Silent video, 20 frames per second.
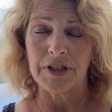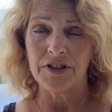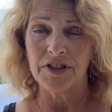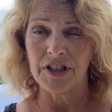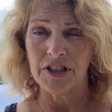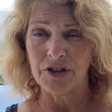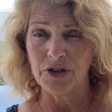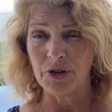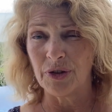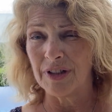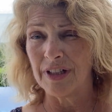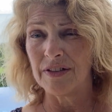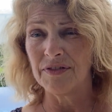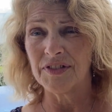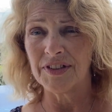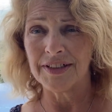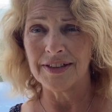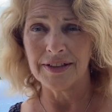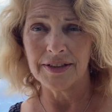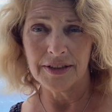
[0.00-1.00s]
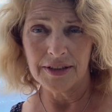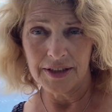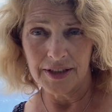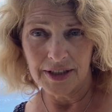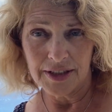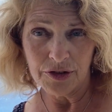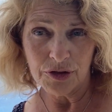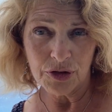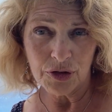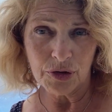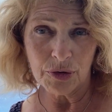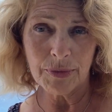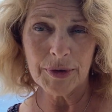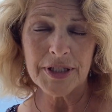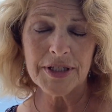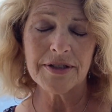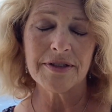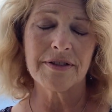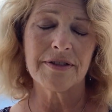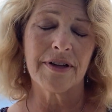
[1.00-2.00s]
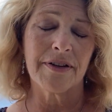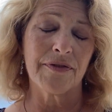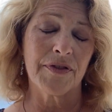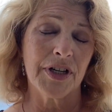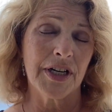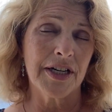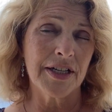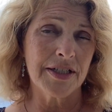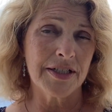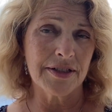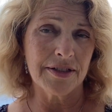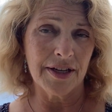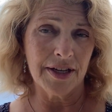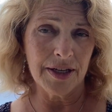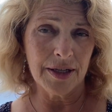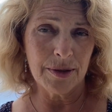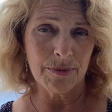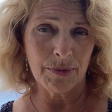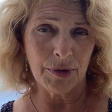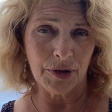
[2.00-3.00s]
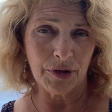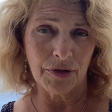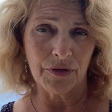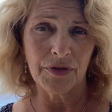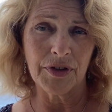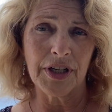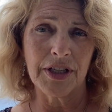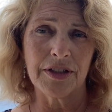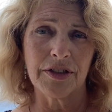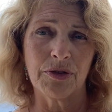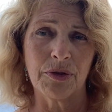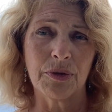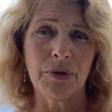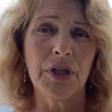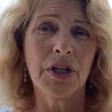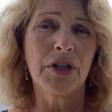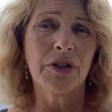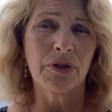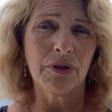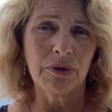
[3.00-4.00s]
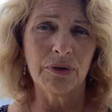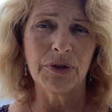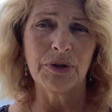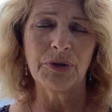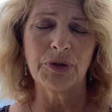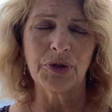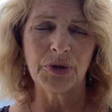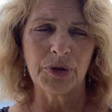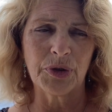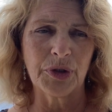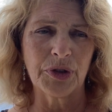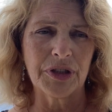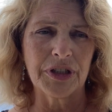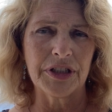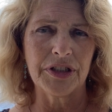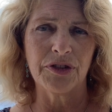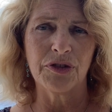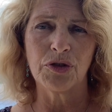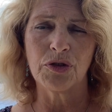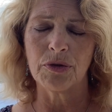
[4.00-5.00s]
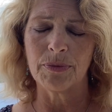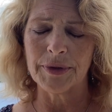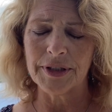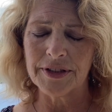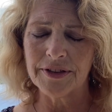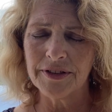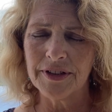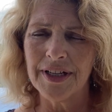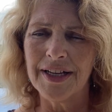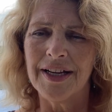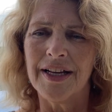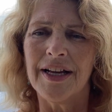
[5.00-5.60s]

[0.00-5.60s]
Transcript: Change your gloves and instruments, I forgot to say, but don't use your dirty instruments.